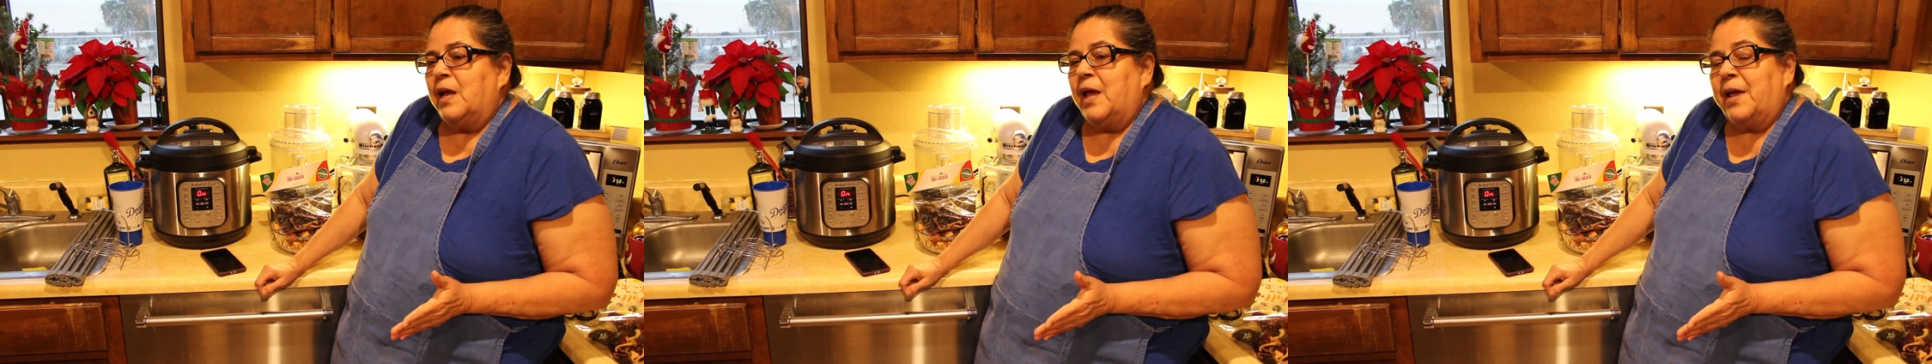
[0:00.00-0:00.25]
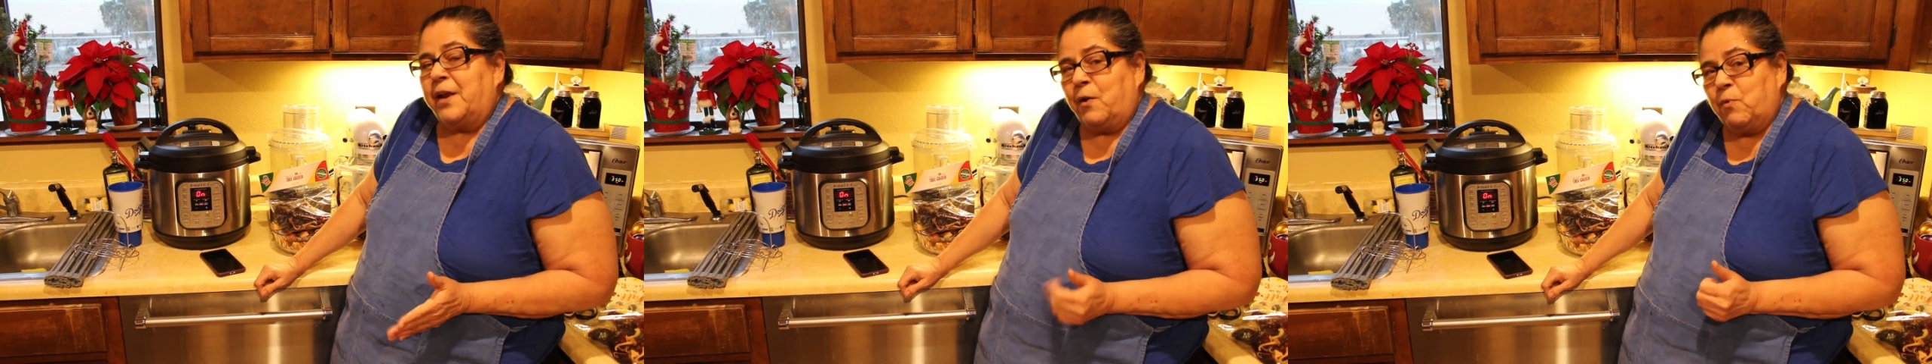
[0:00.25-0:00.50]

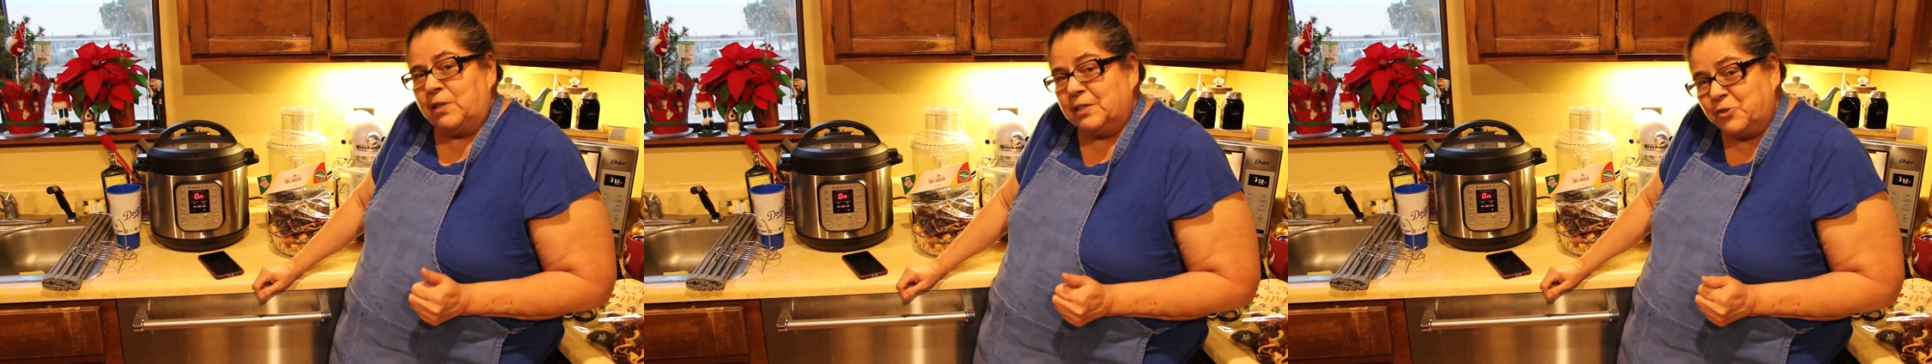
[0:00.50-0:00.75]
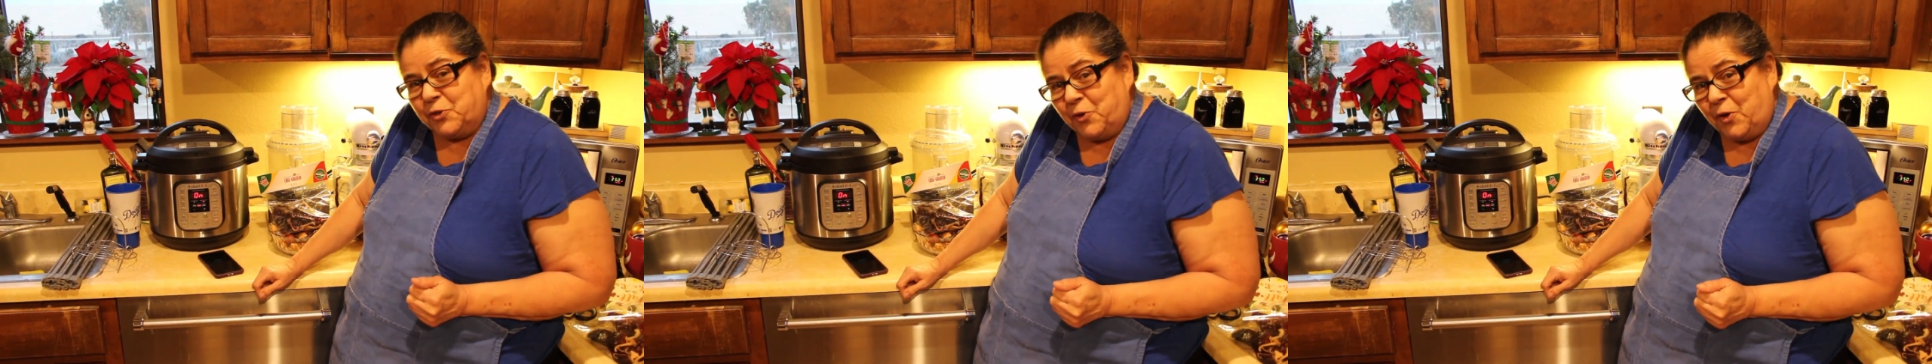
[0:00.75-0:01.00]
And I will
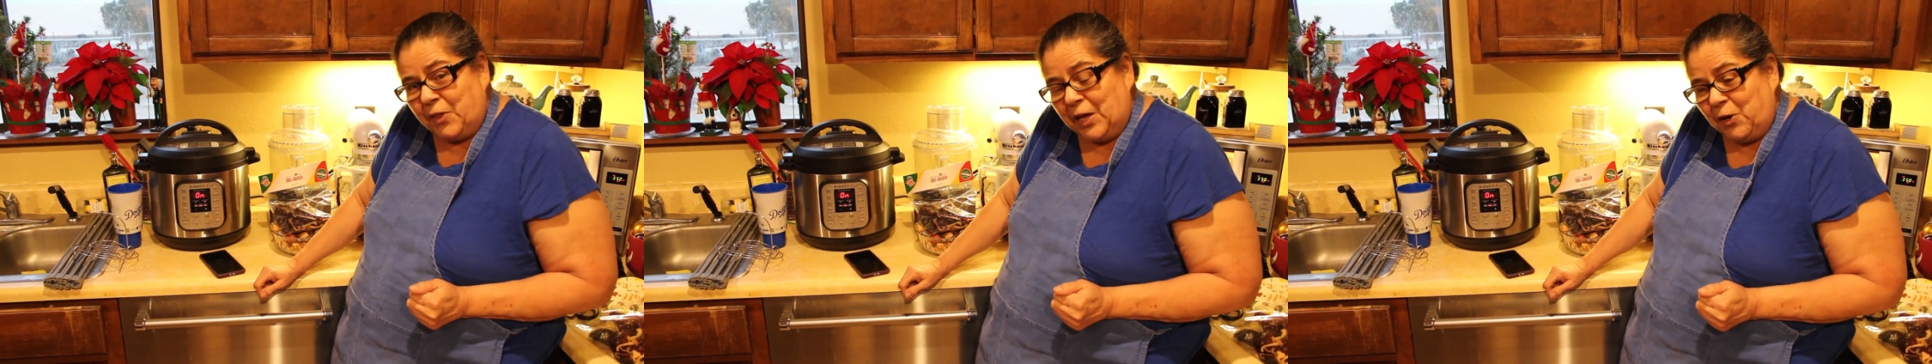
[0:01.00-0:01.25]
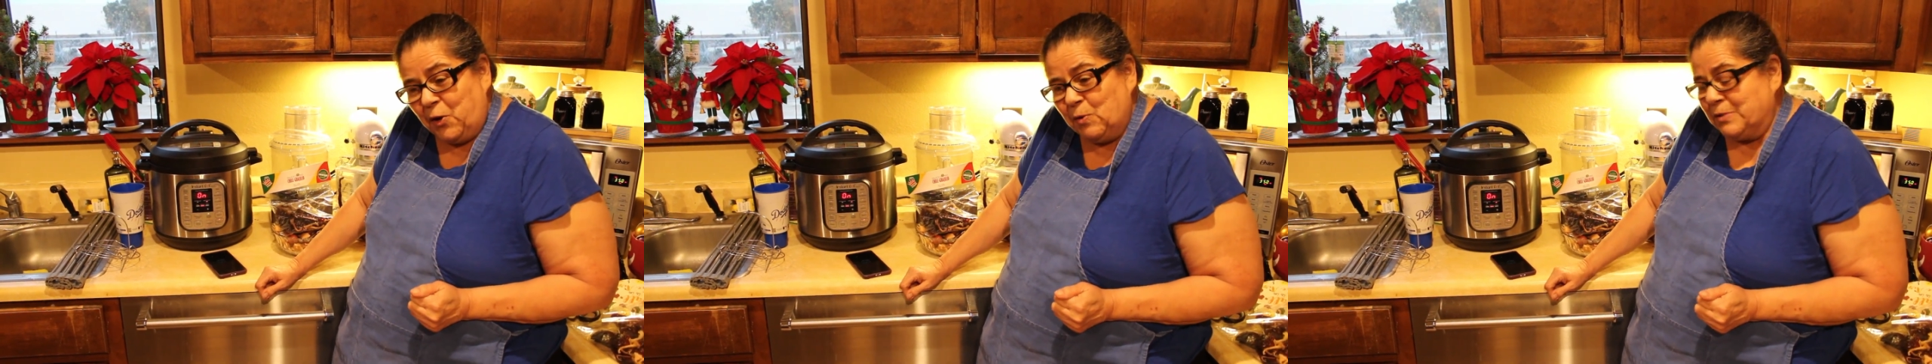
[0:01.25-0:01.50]
let you know how
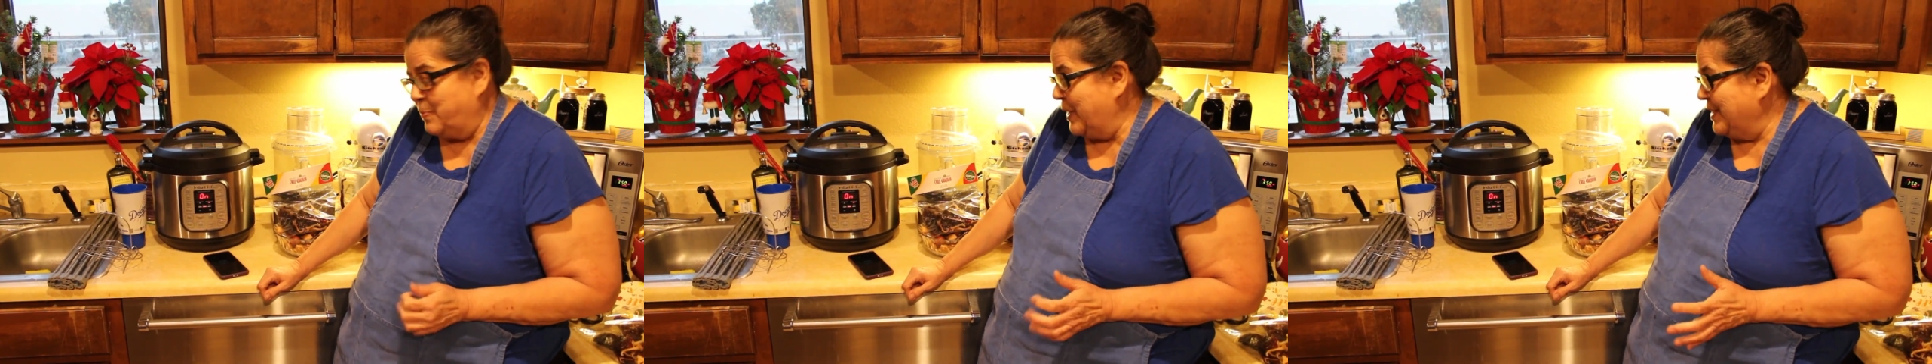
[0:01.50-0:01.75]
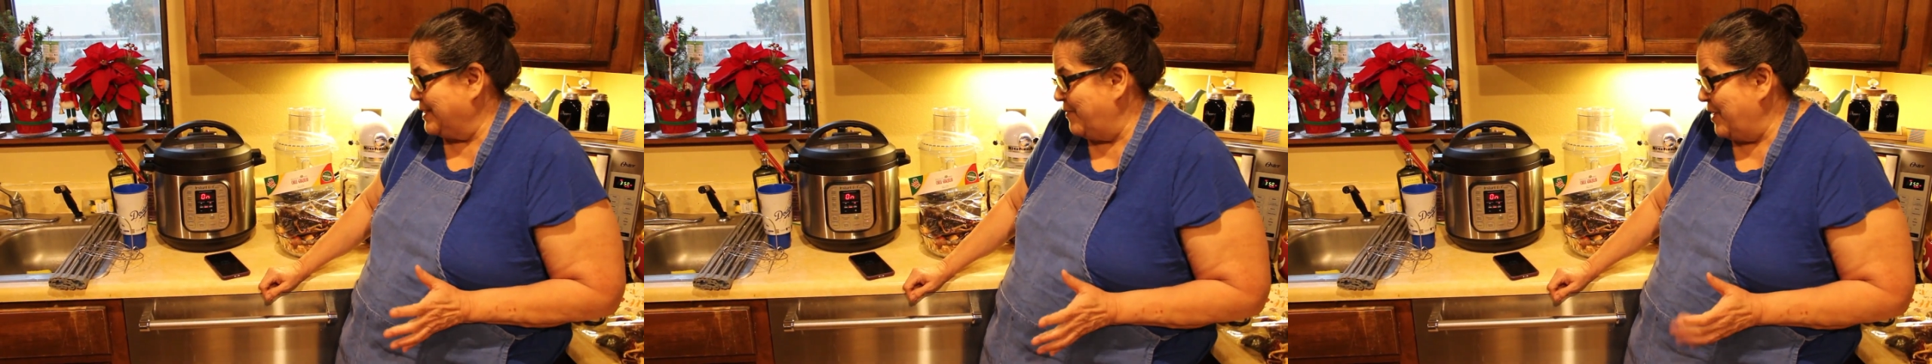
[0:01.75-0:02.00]
that goes
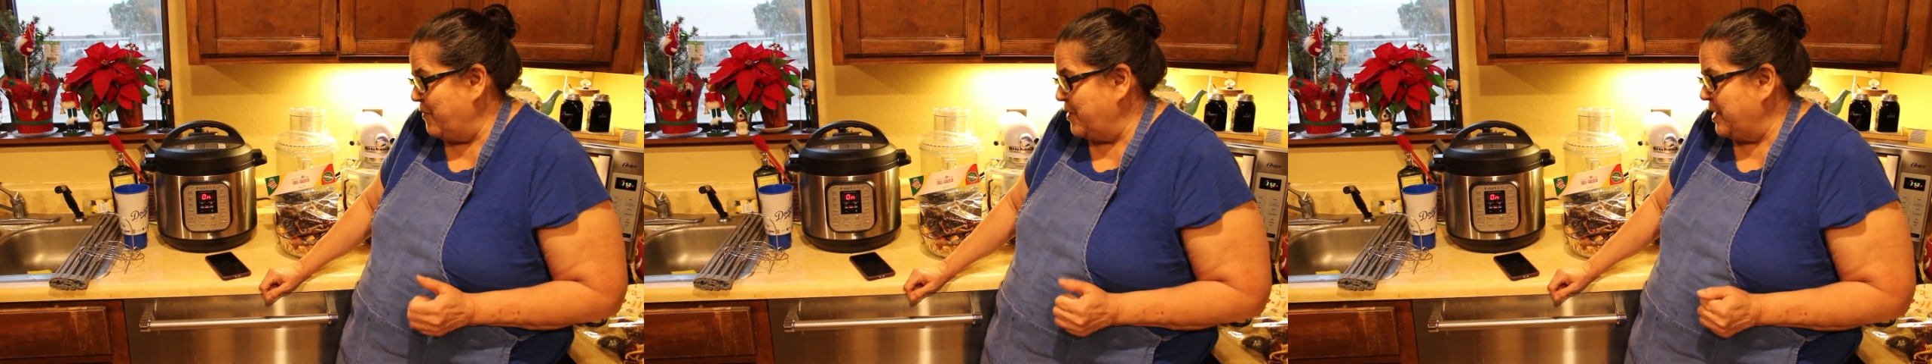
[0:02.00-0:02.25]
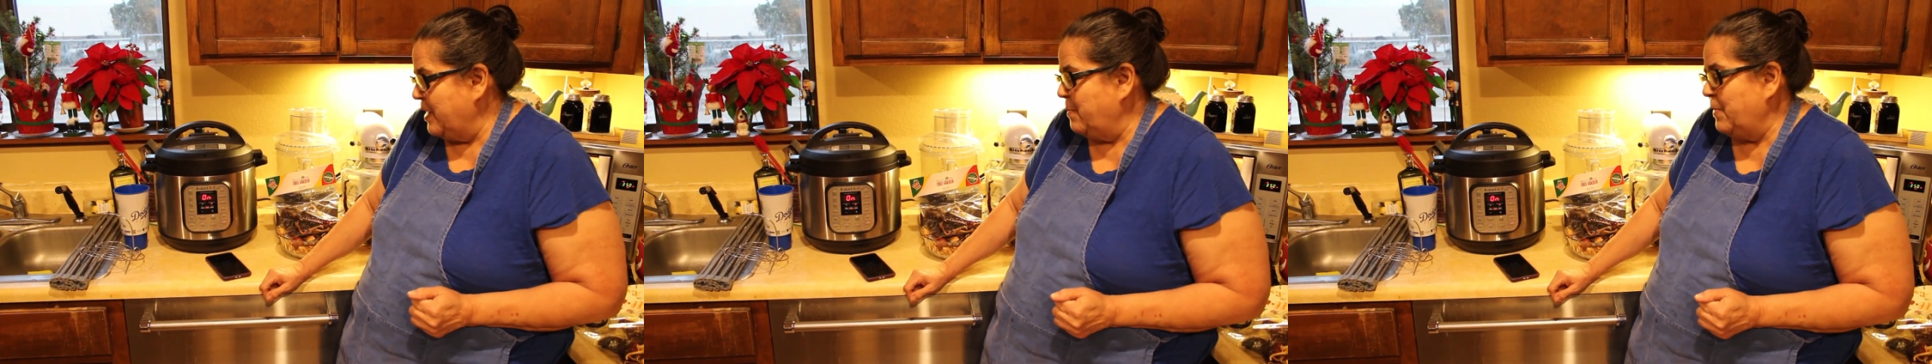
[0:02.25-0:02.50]
because I've never
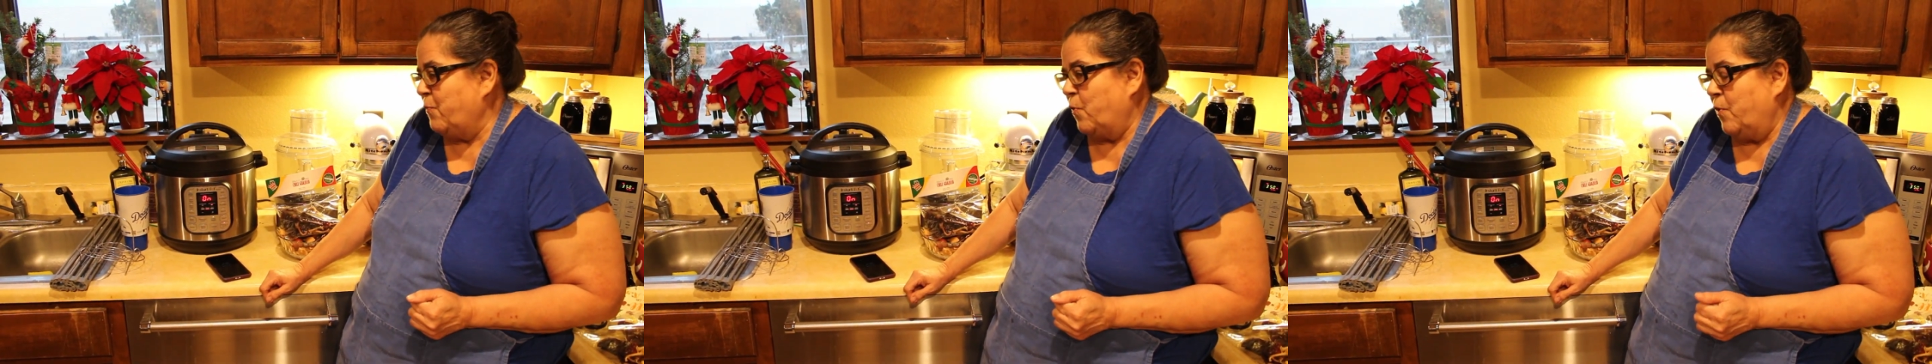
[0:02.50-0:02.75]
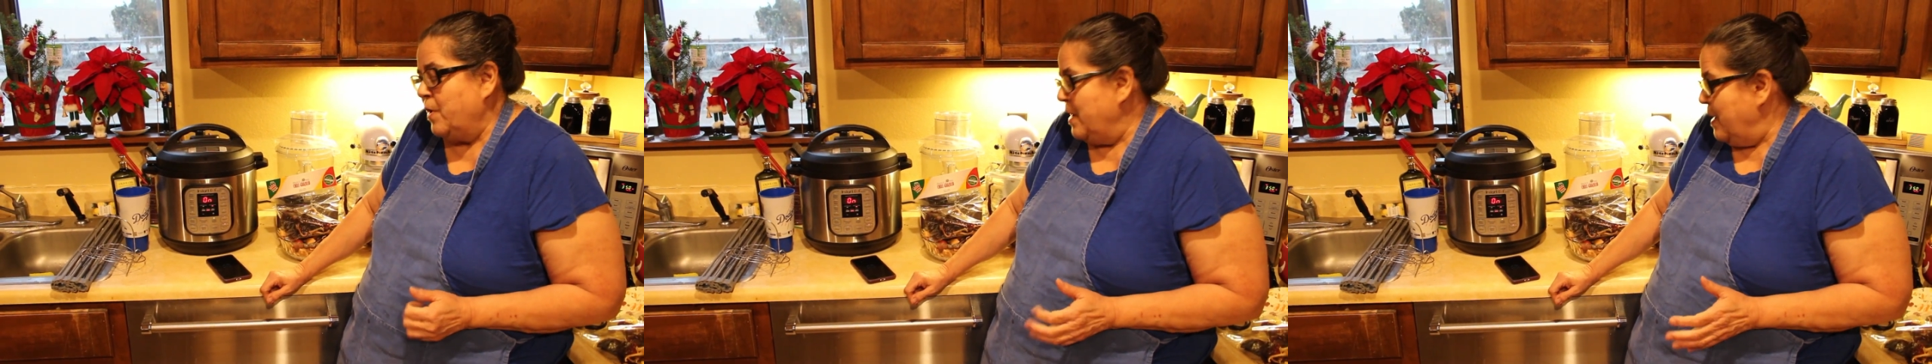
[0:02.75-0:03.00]
done it before.